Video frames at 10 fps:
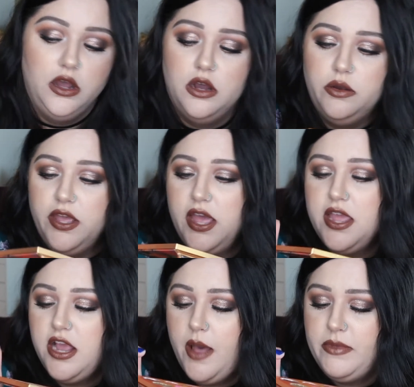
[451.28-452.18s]

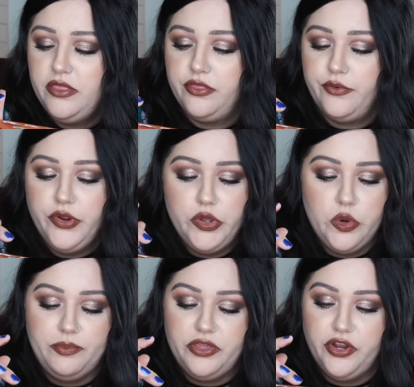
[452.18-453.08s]
Okay, coming
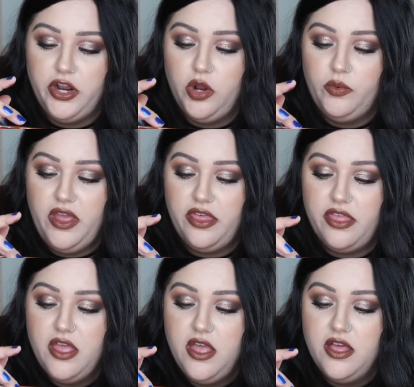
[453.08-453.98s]
through Pure
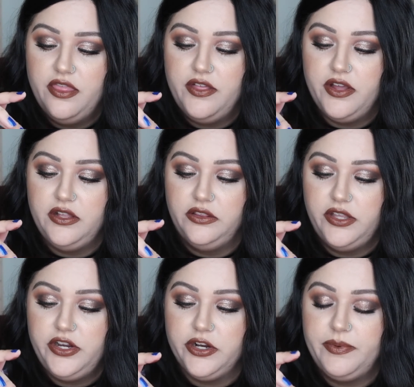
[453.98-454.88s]
with the
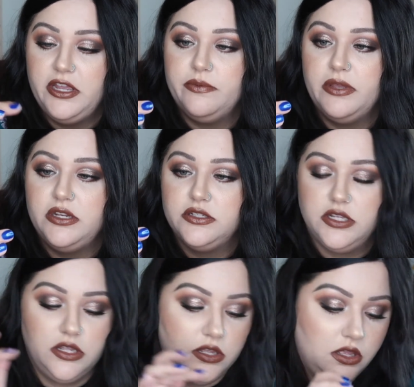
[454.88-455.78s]
glitter
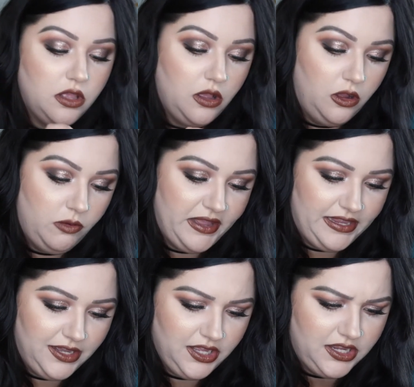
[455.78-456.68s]
pigment. Oh
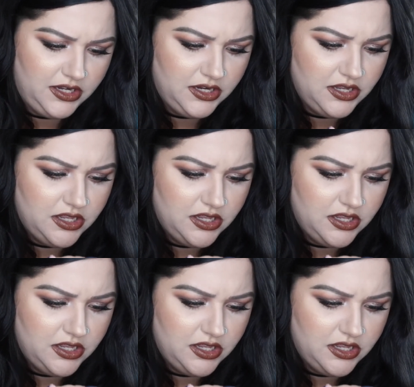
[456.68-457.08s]
my god.